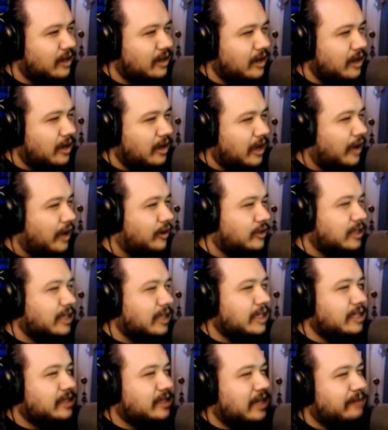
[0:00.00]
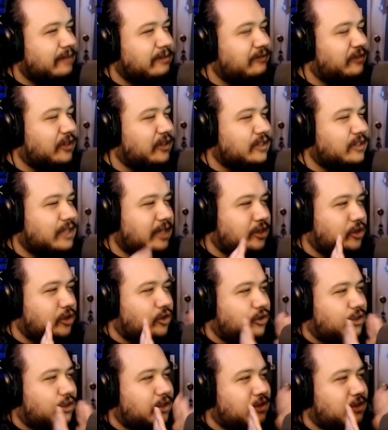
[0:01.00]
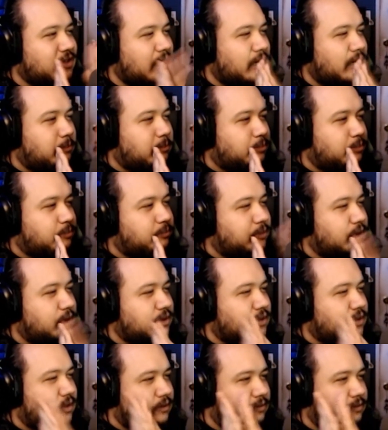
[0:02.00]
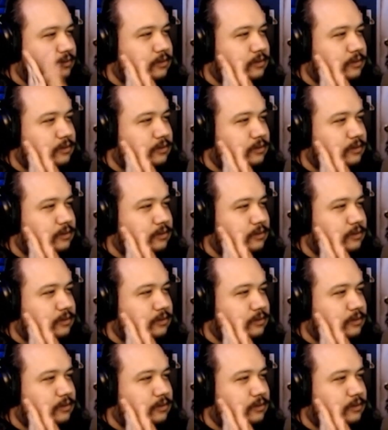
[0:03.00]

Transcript: I don't know. Something inside me feels like there there's like a there's